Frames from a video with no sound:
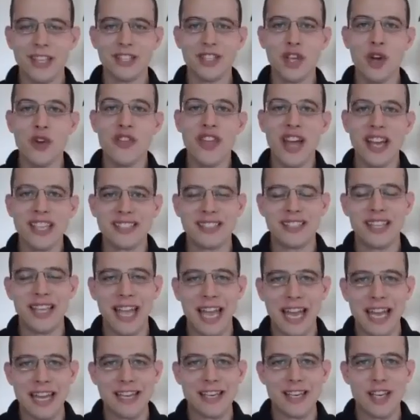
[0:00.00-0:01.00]
So that's the
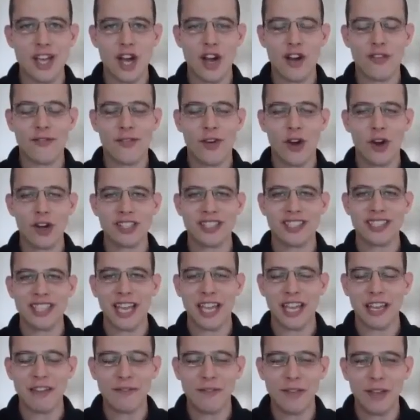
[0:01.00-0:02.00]
end of our
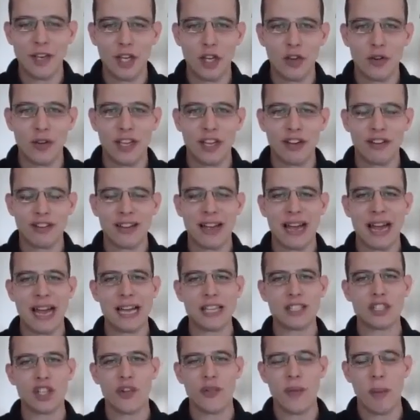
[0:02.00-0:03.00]
second video here,
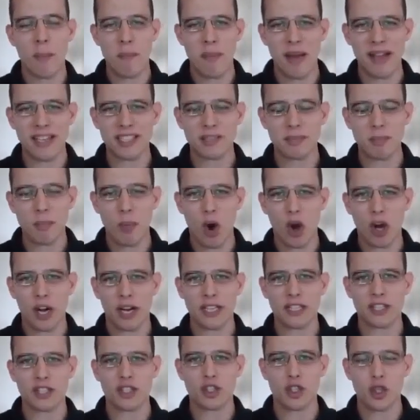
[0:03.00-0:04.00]
guys, on the best
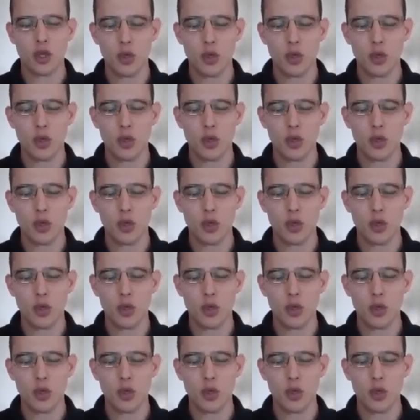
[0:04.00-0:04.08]
markets